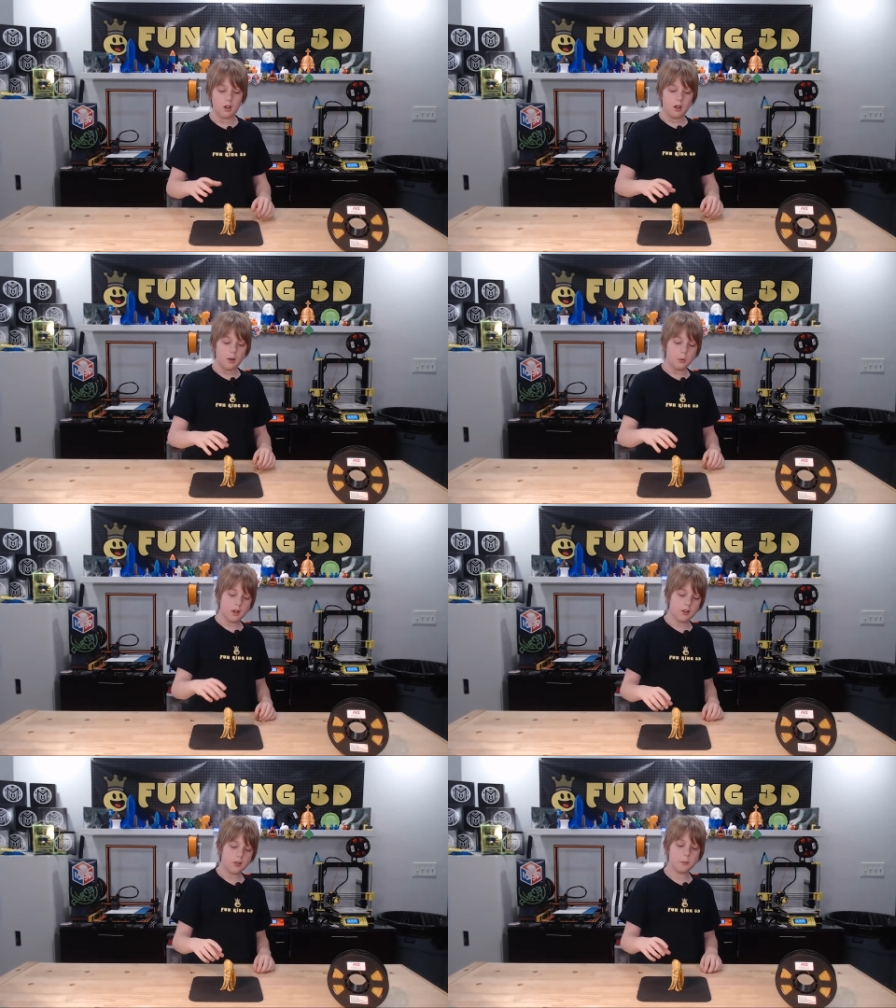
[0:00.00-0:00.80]
We
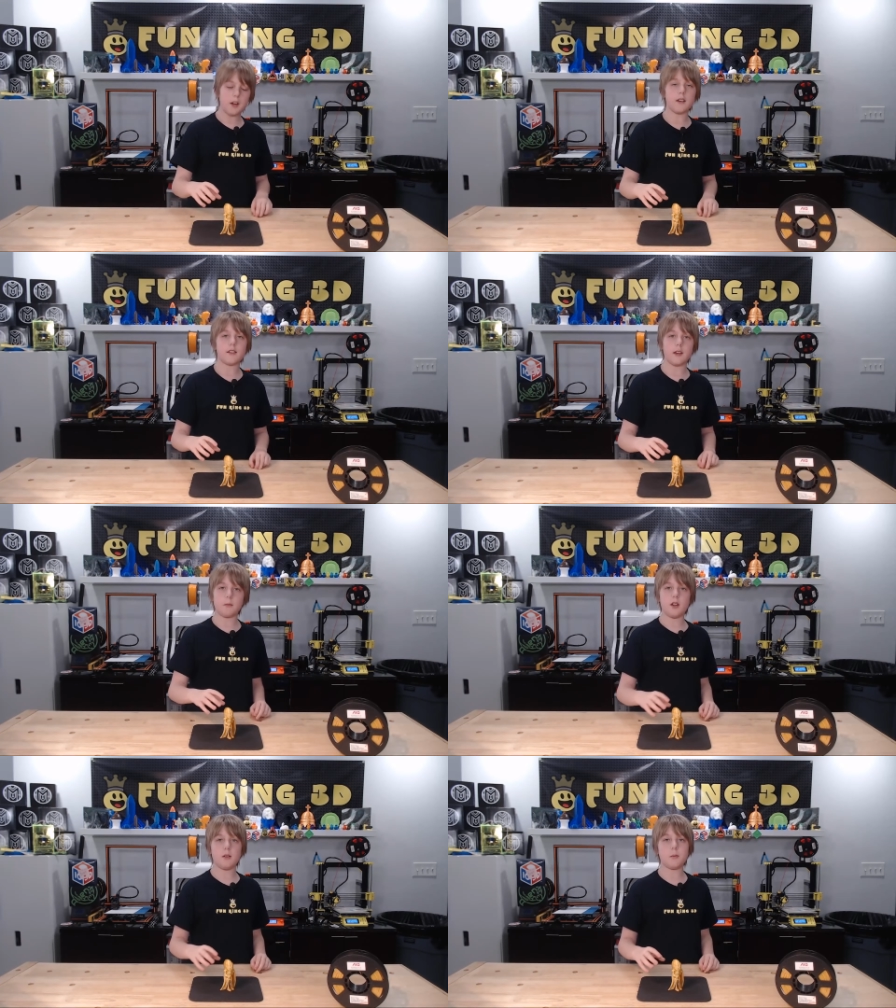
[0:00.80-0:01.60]
also made it 10
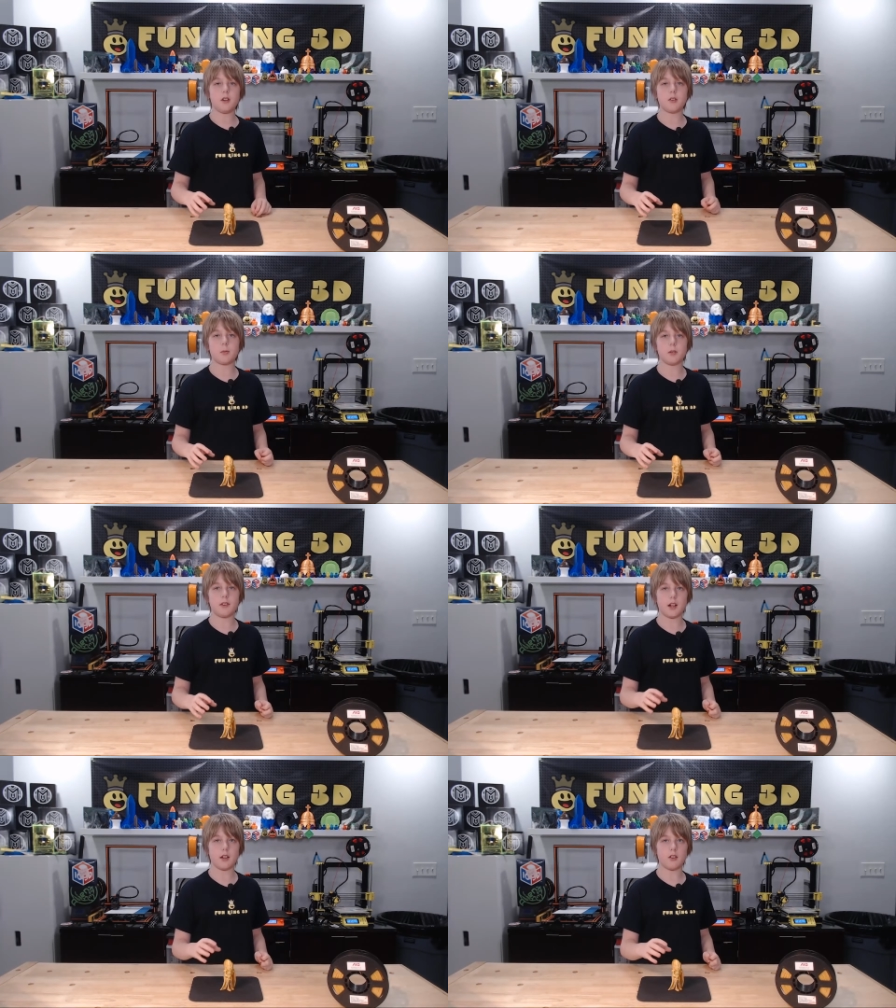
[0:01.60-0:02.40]
millimeters per
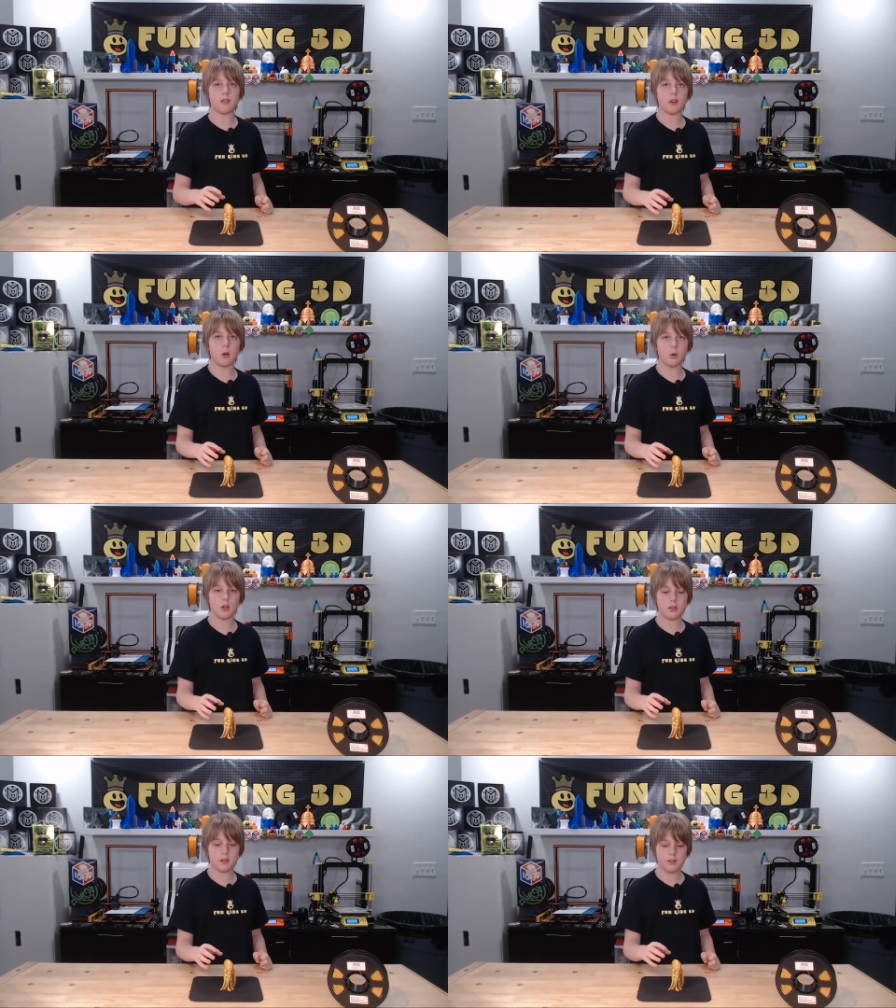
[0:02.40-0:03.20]
second
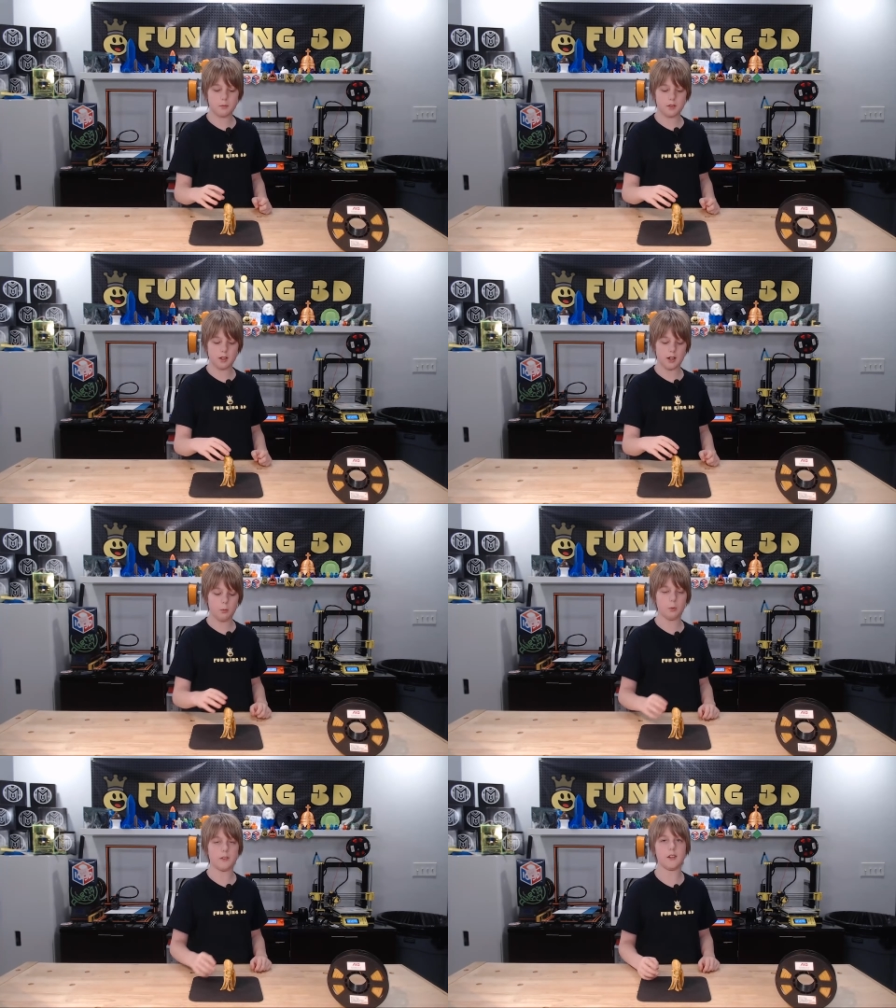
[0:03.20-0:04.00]
slower to
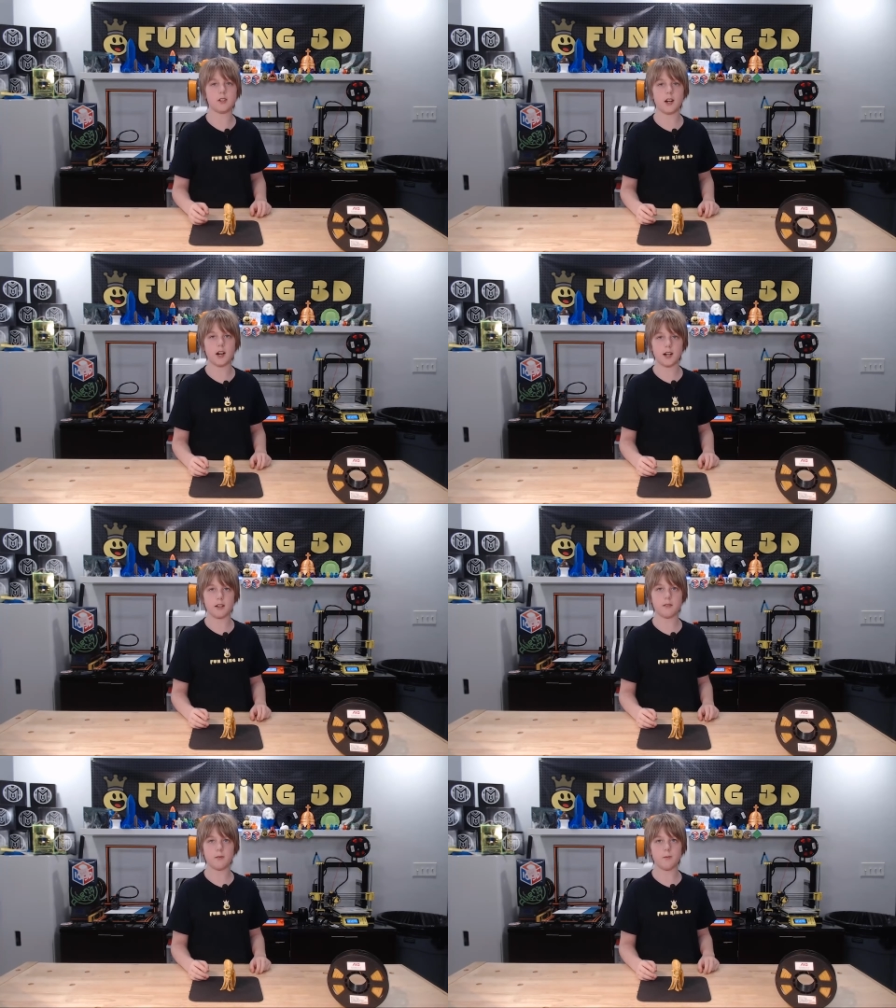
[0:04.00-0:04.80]
help with the shine.